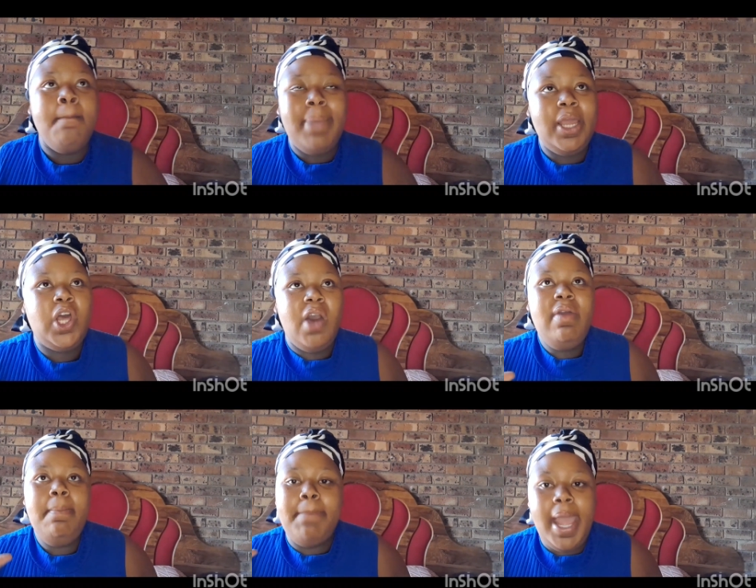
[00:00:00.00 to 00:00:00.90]
By
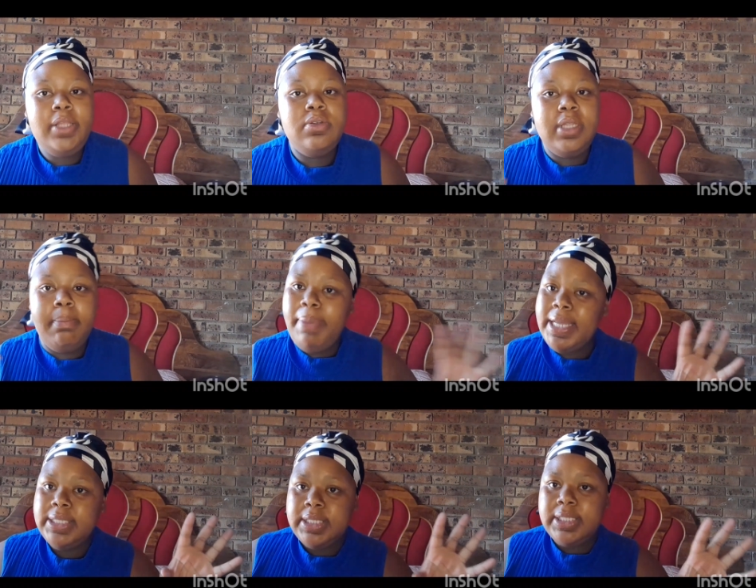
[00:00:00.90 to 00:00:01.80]
going back to the
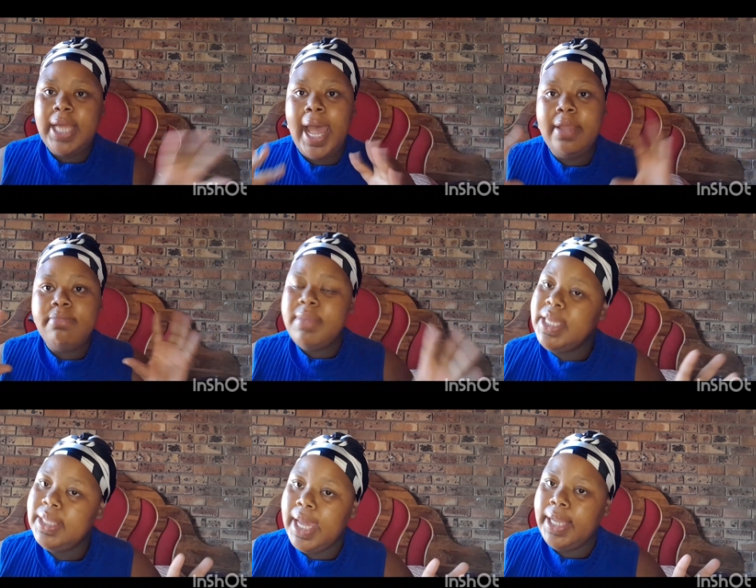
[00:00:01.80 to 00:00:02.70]
basis, I
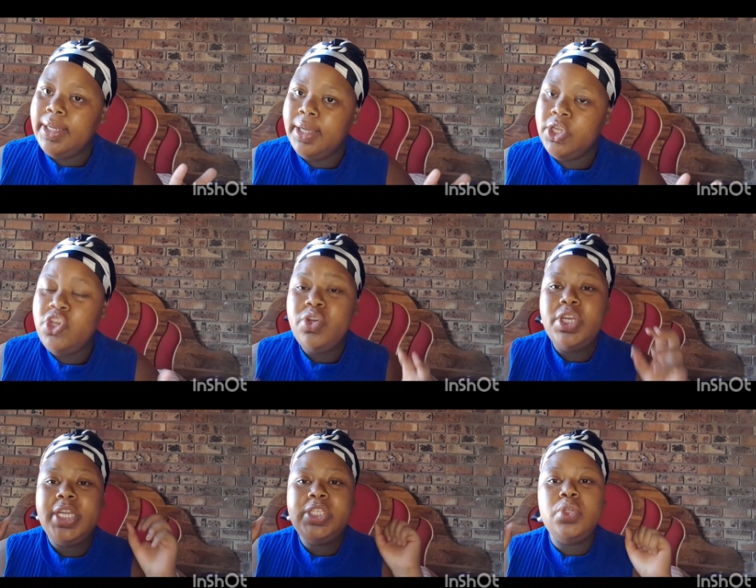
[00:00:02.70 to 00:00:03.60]
mean that you
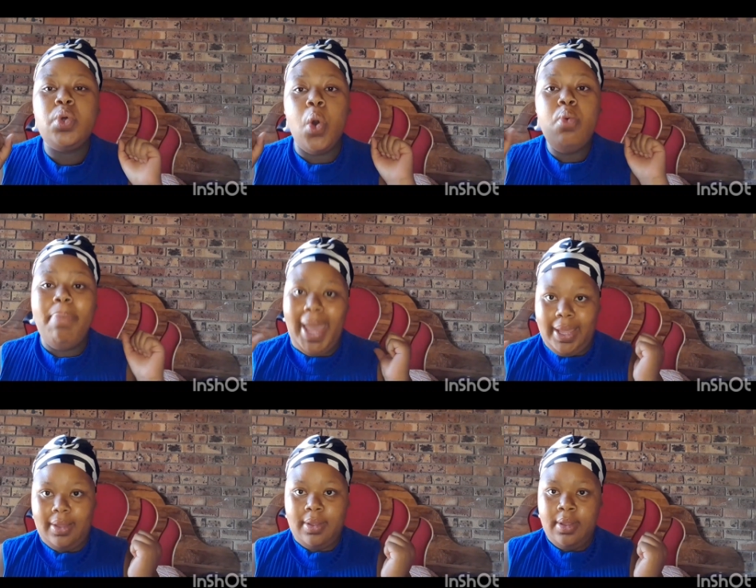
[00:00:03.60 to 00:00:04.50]
need to go
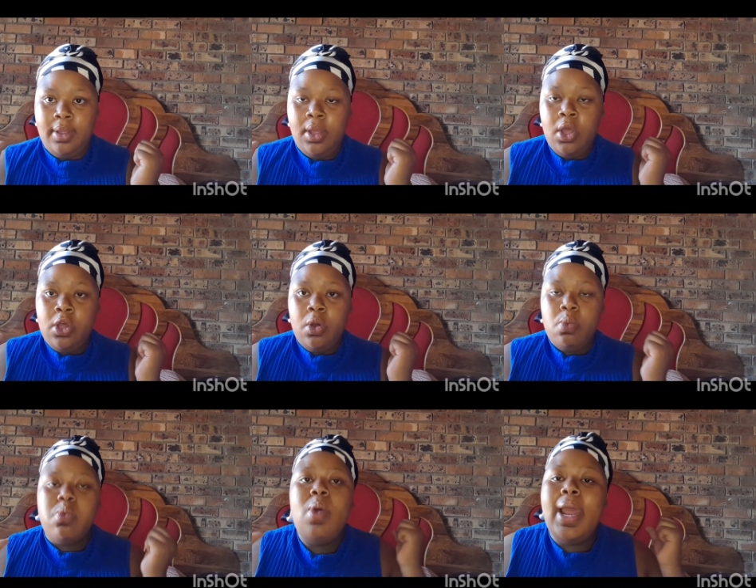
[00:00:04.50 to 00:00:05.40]
back.
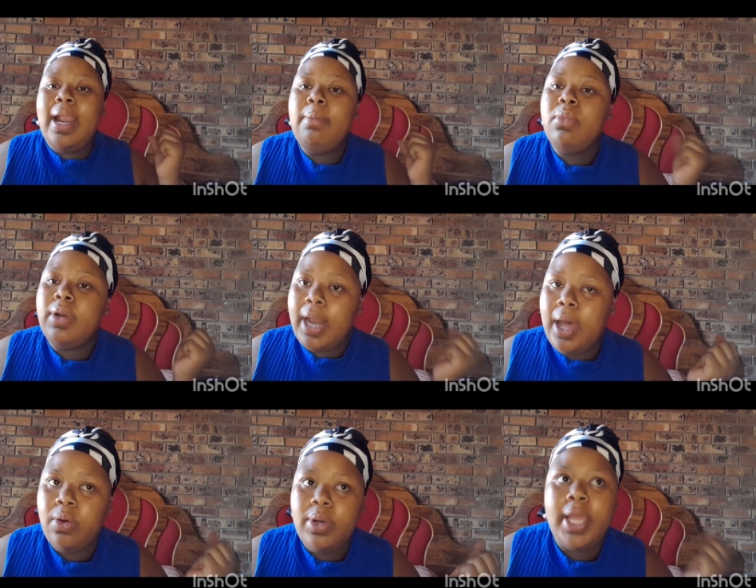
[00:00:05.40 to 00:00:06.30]
Wela
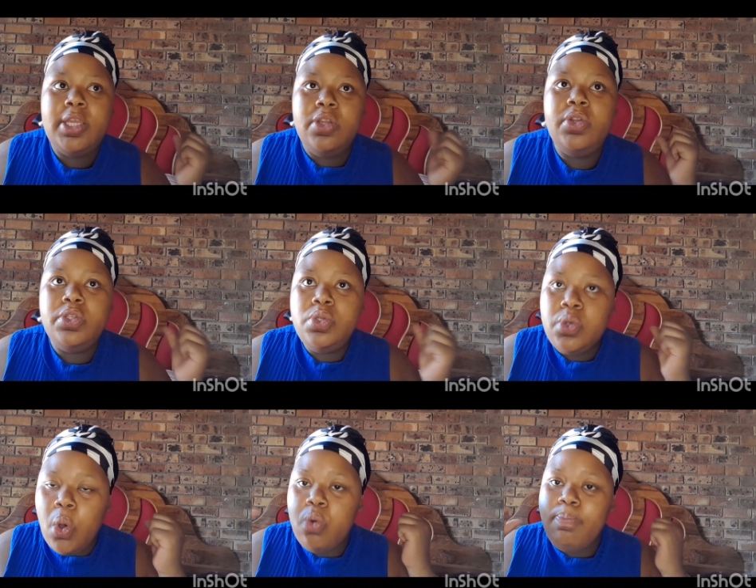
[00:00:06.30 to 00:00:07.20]
morago, like you need to
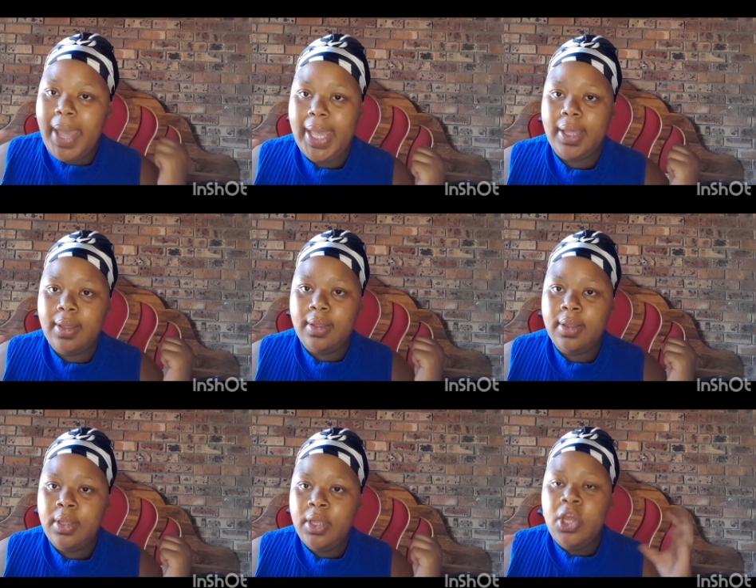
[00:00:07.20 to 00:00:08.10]
go back.
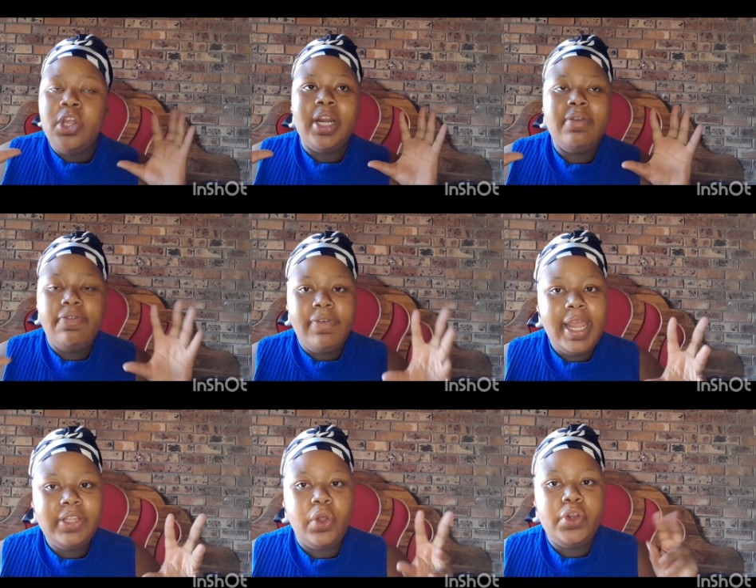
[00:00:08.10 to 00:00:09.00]

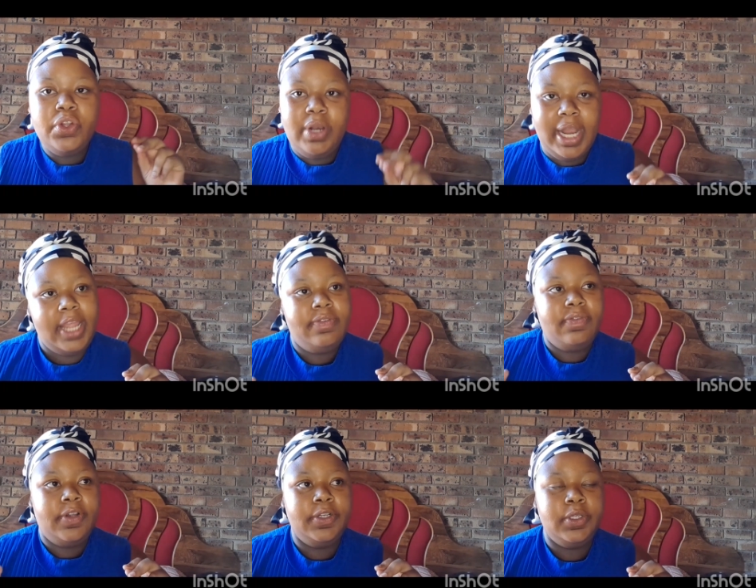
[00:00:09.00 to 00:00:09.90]
Reflect on your life.